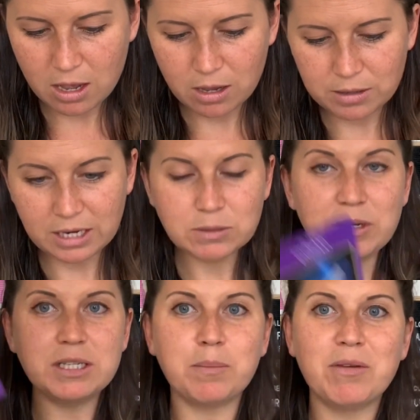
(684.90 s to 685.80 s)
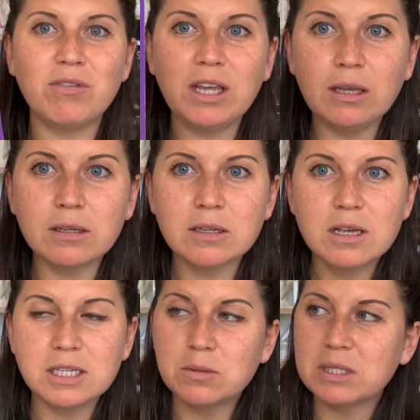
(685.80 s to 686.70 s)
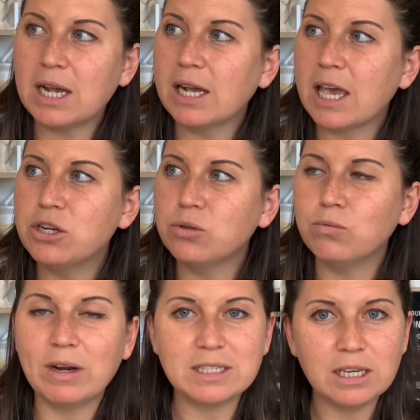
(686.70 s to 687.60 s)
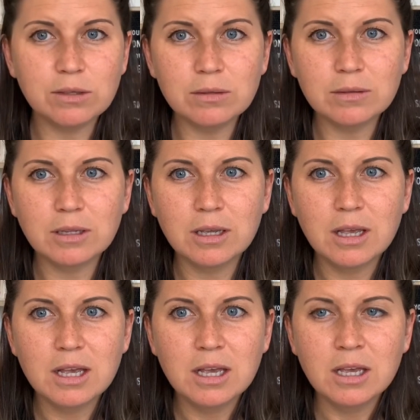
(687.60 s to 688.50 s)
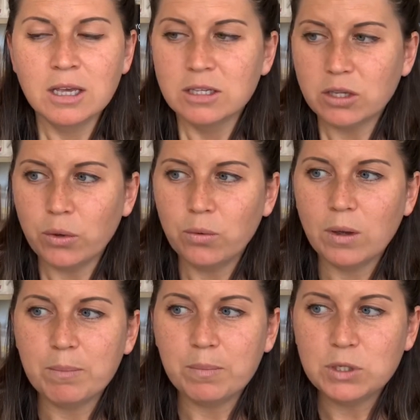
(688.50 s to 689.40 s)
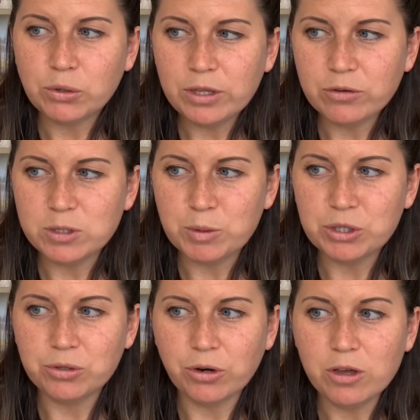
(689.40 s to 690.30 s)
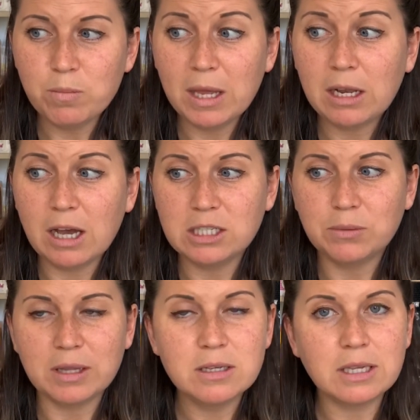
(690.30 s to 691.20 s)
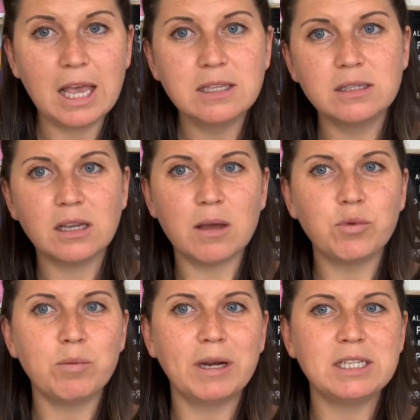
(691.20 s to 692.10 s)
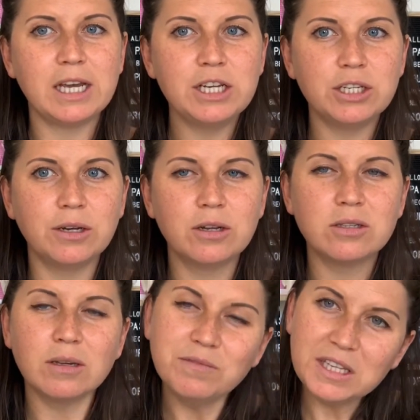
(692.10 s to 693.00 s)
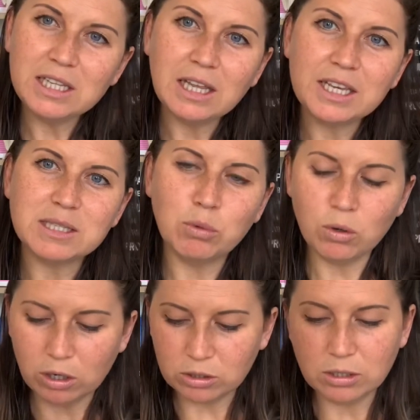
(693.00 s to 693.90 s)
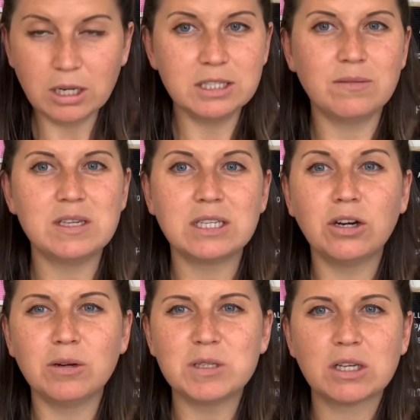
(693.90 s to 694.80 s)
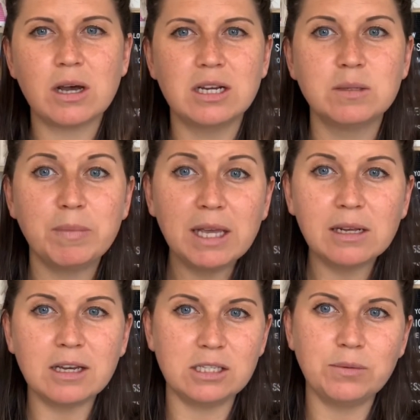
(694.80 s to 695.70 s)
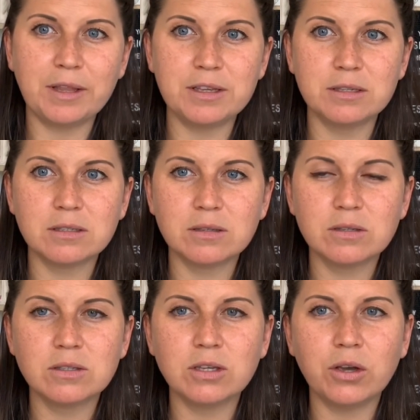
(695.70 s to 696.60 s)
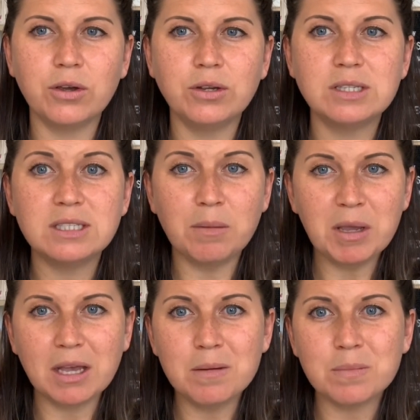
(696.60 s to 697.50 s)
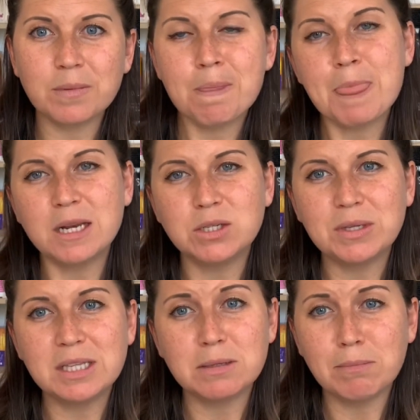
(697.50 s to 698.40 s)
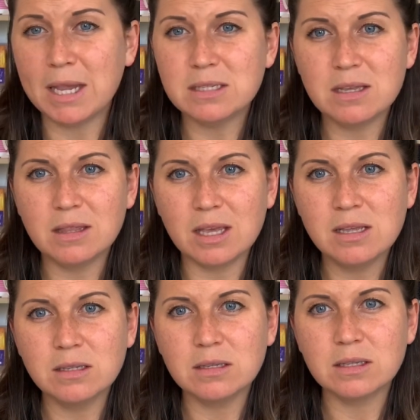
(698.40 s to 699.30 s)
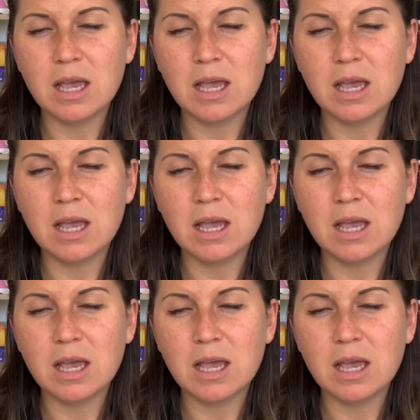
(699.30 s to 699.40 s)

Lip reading: Next one is Epiphany. This is from Archangel Raziel. So, joy through spiritual growth, be a light to others, answers that come through meditation. So I'm feeling like it's more along the lines of this anonymous kindness, be a light to others. So stepping up and doing these amazing things